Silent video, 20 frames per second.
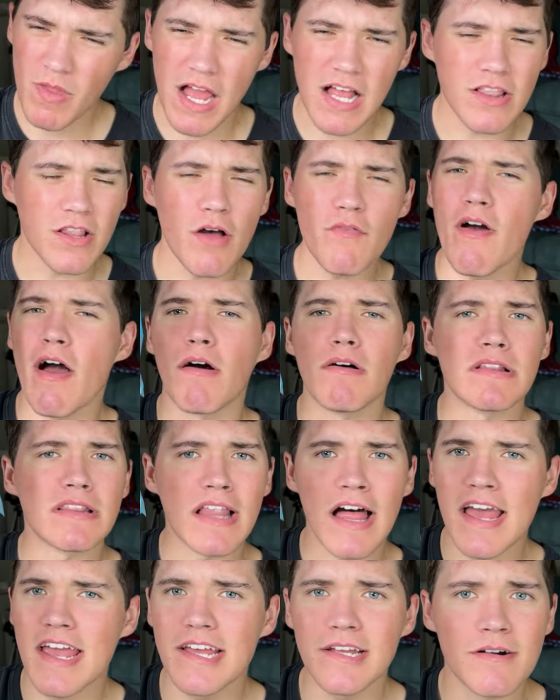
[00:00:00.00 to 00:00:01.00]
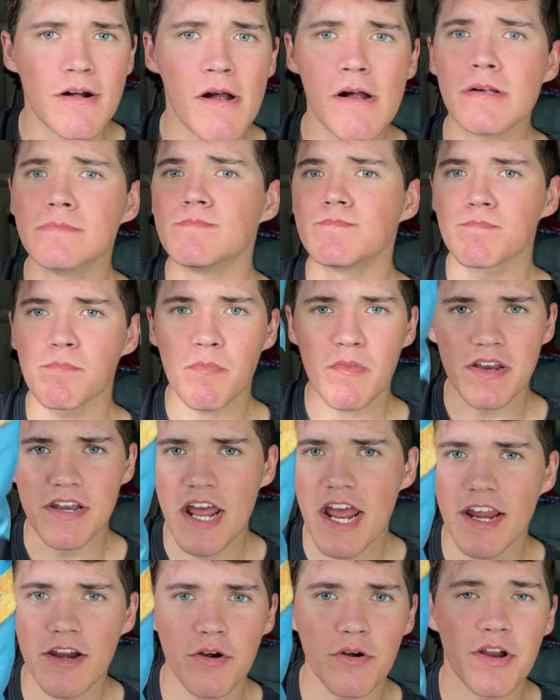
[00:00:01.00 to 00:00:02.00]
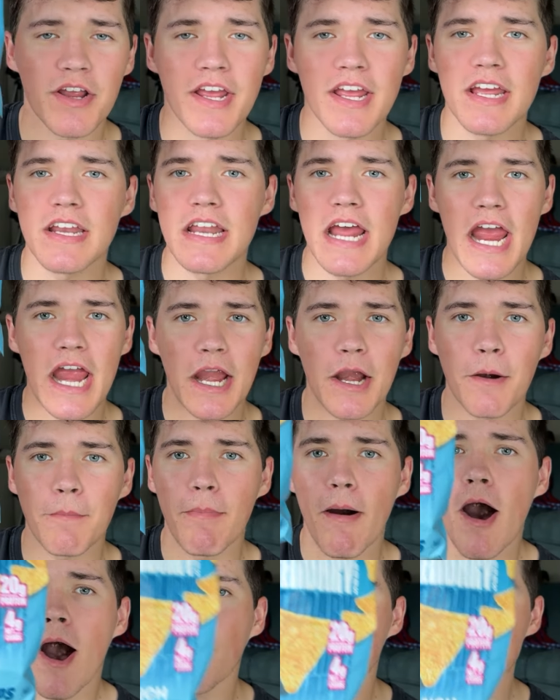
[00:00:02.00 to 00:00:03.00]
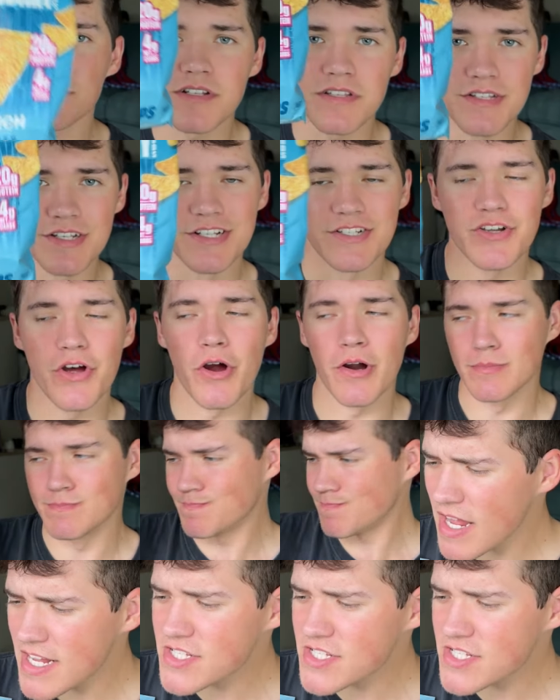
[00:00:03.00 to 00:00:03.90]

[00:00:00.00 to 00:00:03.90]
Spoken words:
I love how light and airy and air popped these are.